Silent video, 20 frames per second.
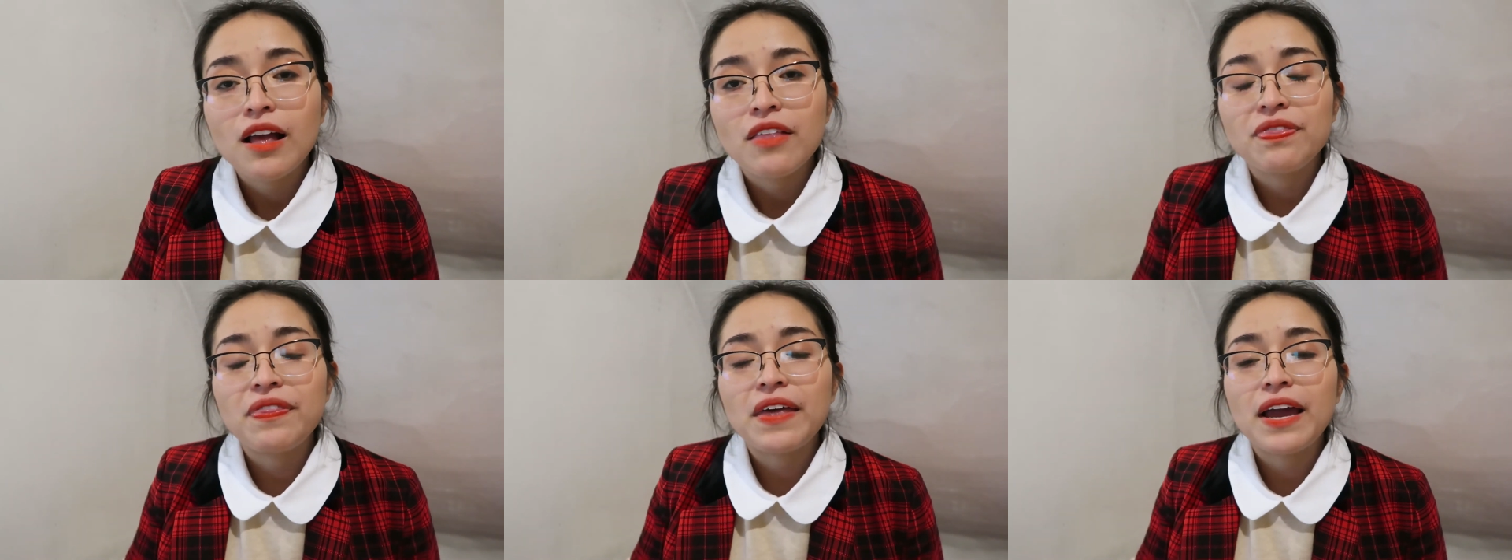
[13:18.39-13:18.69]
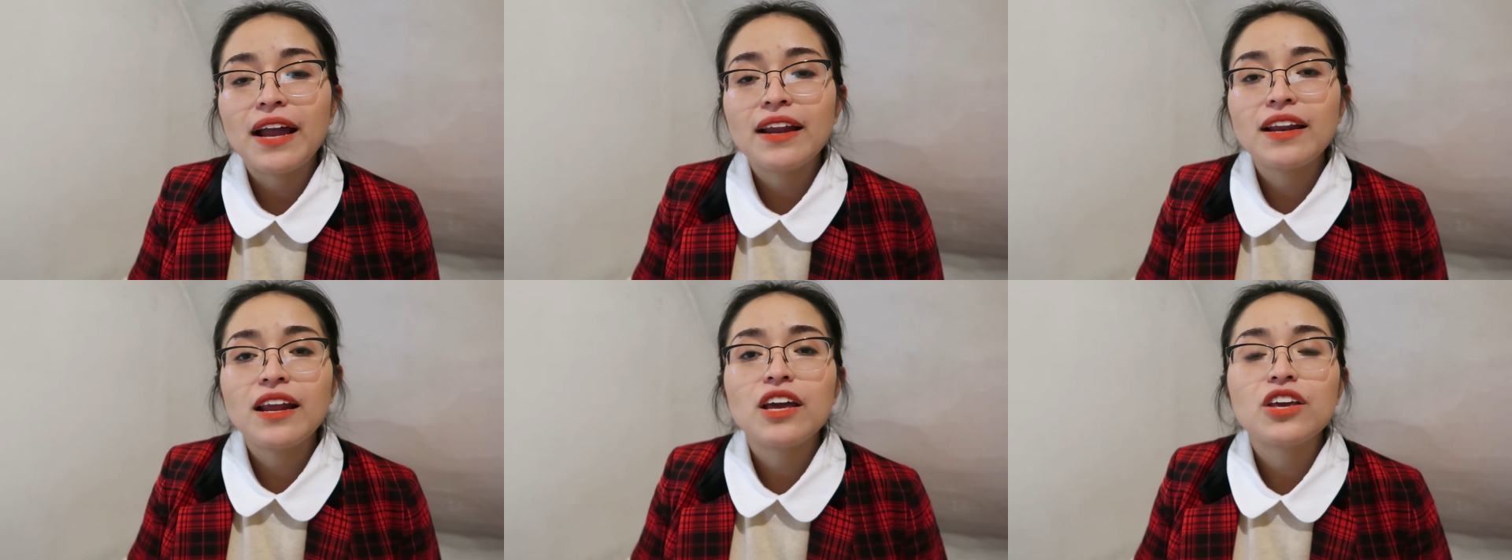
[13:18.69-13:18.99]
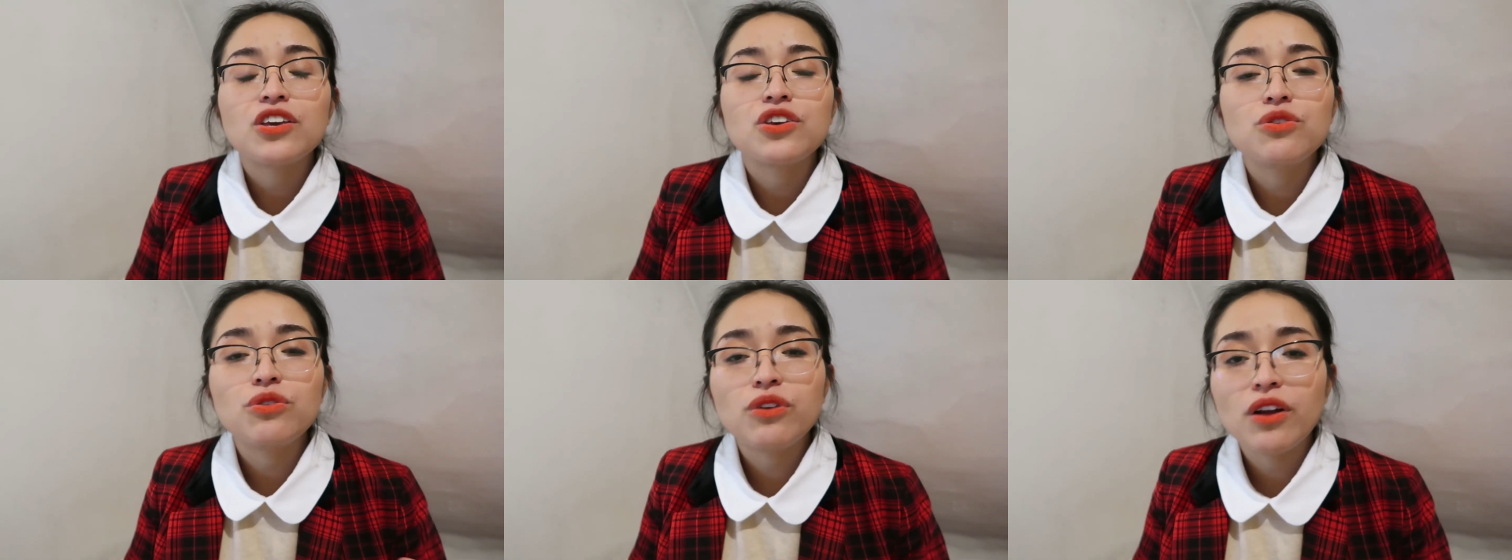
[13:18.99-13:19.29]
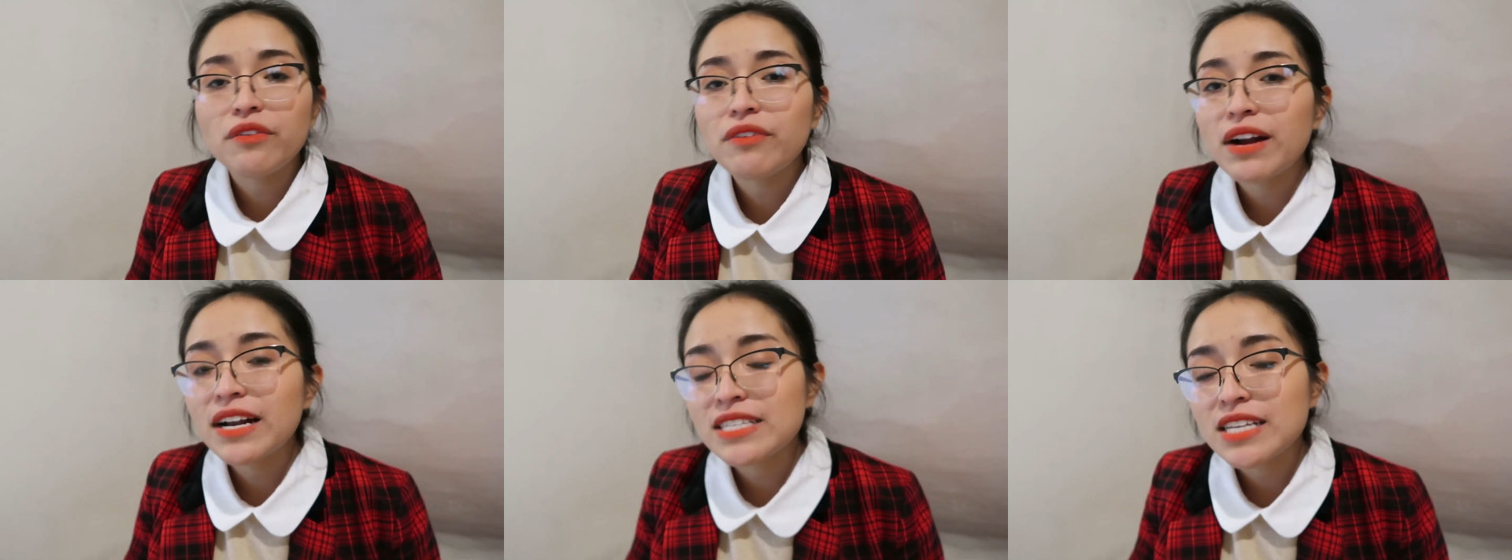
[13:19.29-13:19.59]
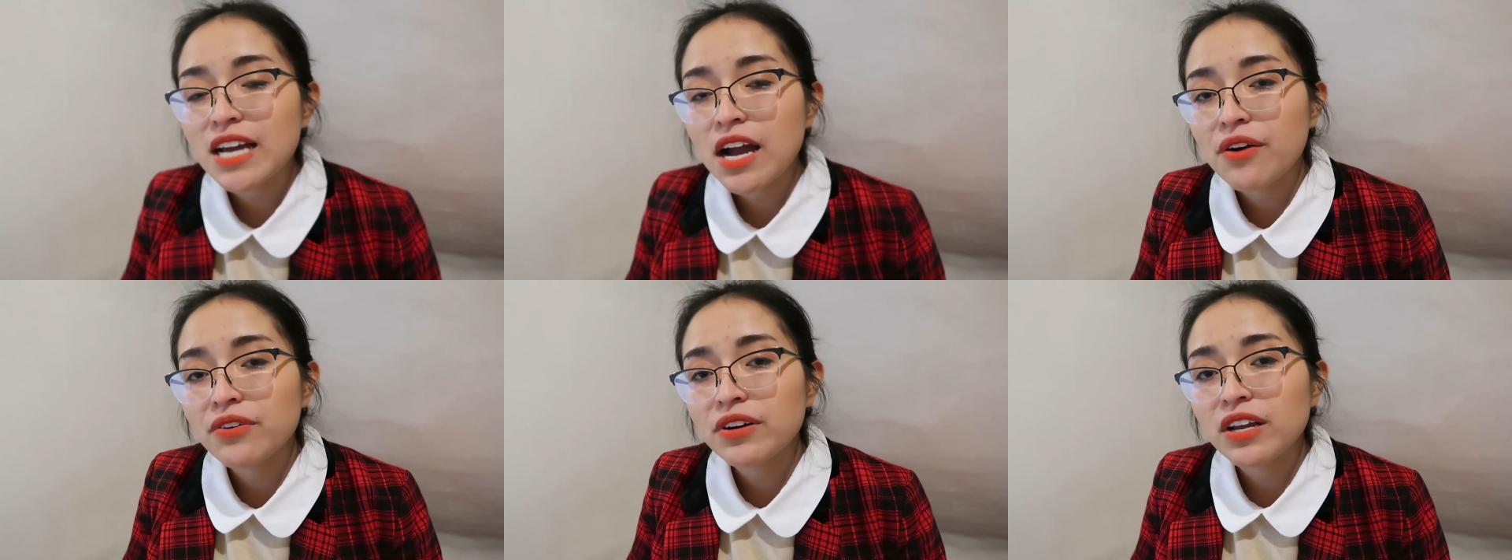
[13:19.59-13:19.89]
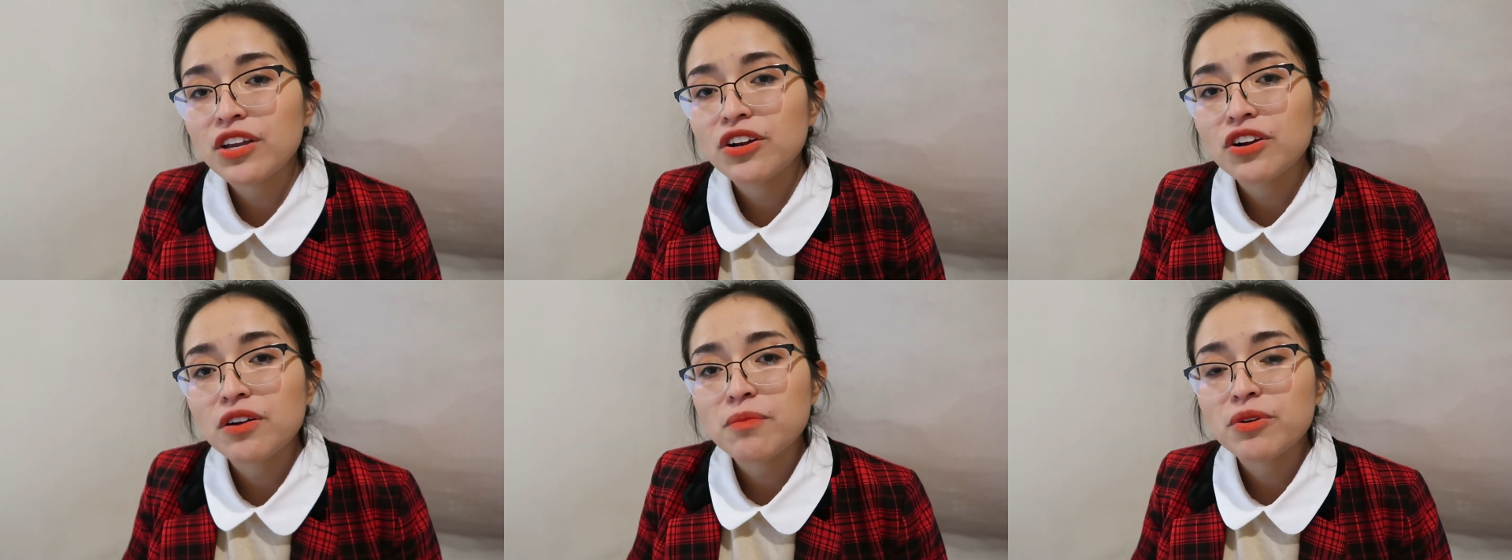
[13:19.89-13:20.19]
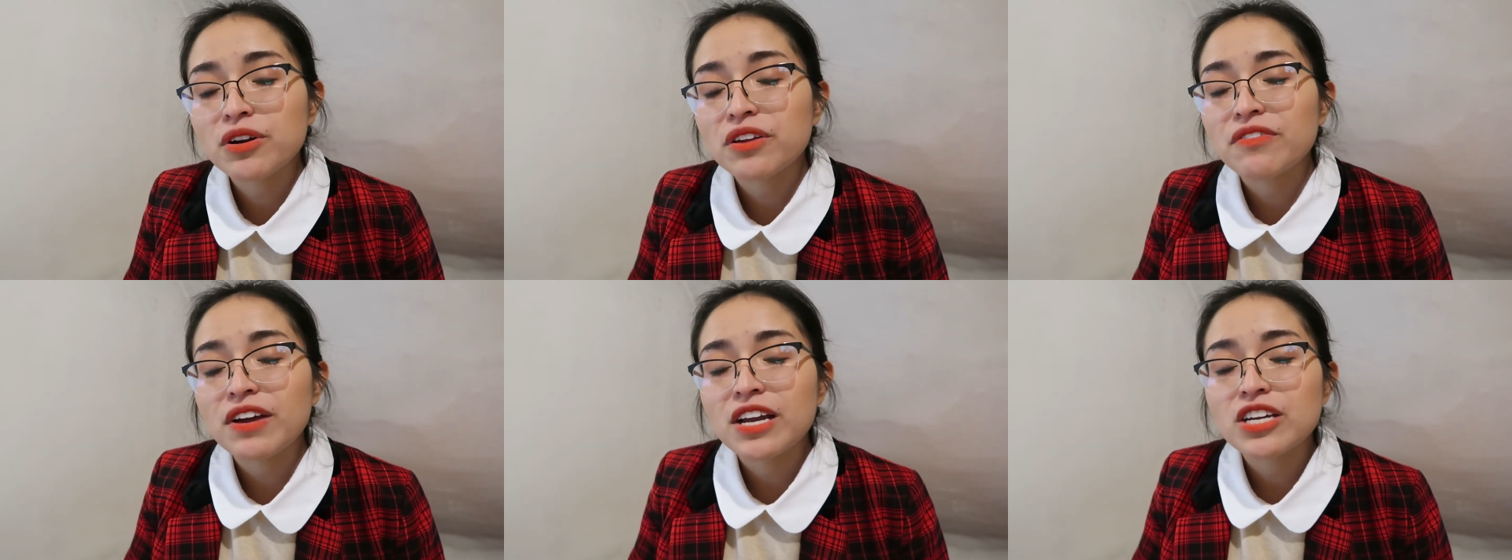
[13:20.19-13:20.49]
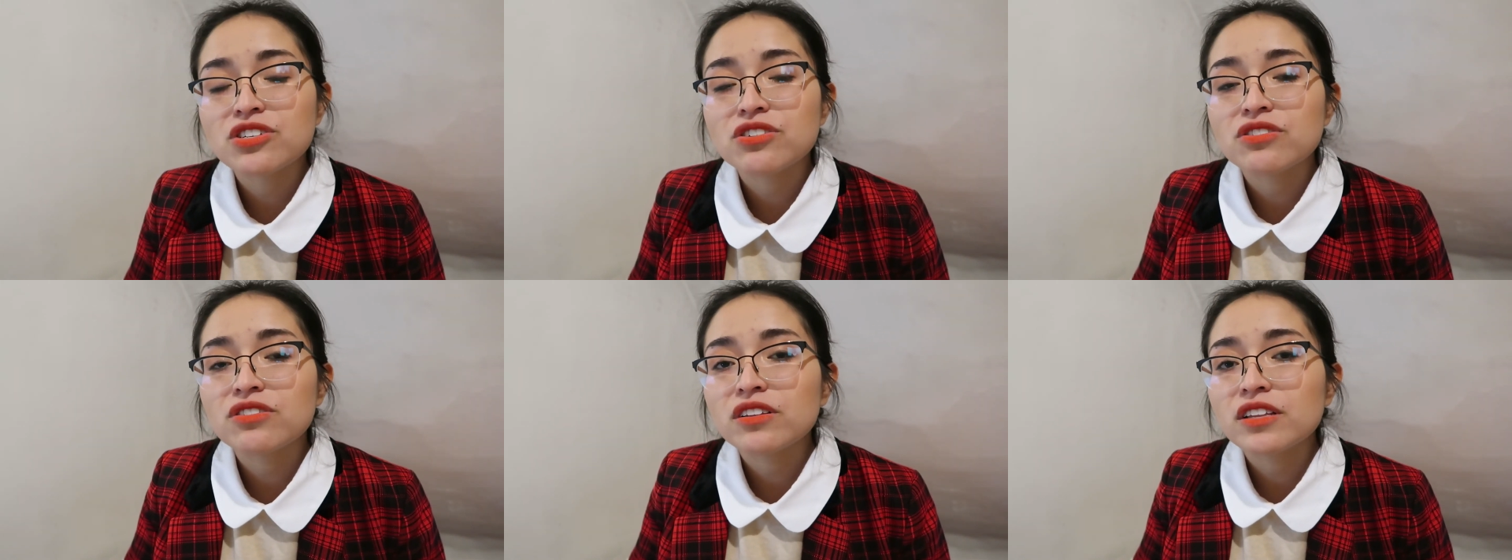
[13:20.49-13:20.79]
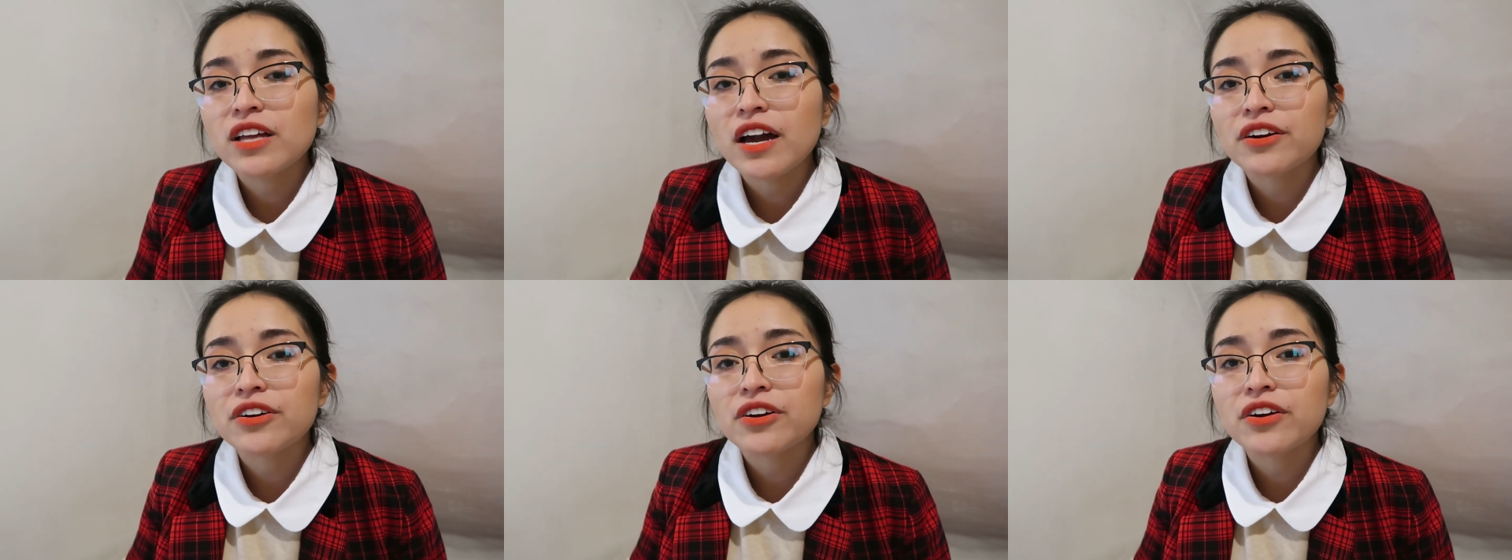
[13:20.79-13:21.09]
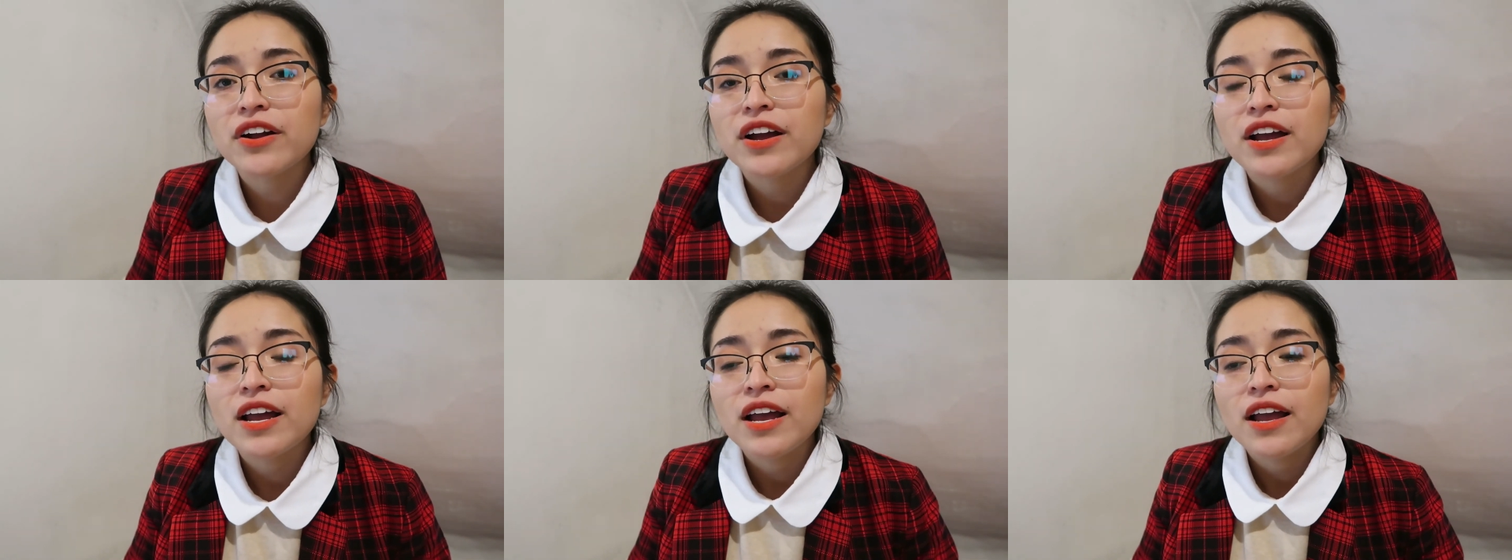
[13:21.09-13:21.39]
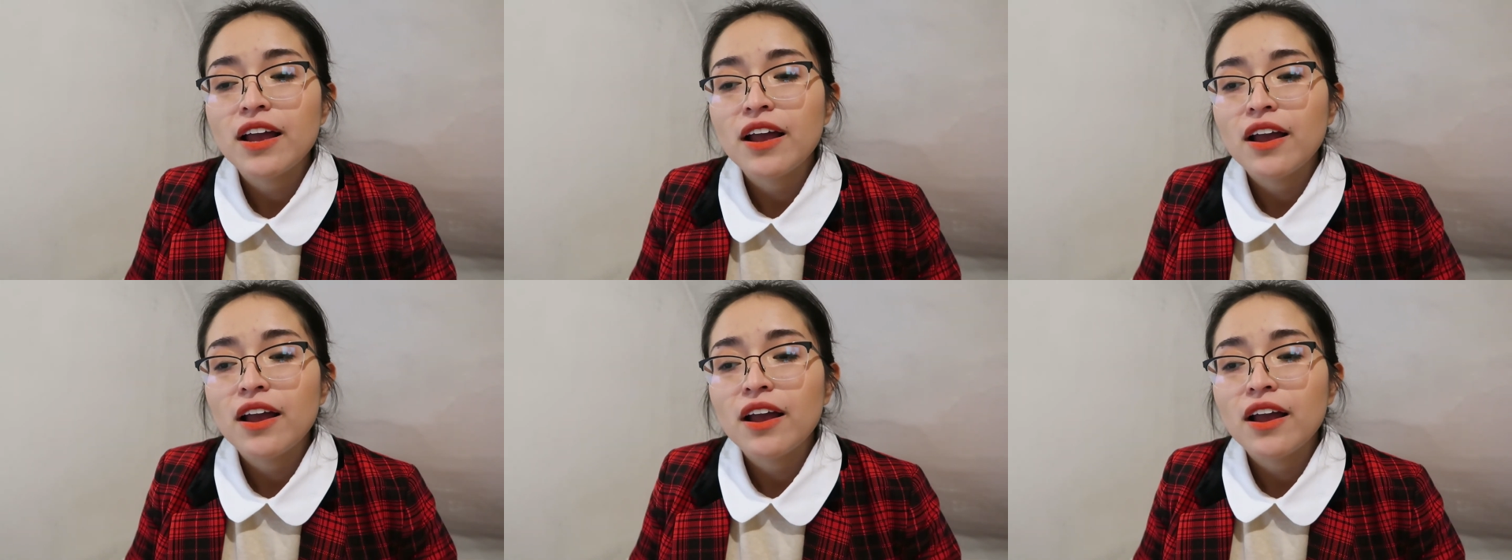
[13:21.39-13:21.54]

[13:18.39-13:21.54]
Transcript: then you can write down in your motivational letter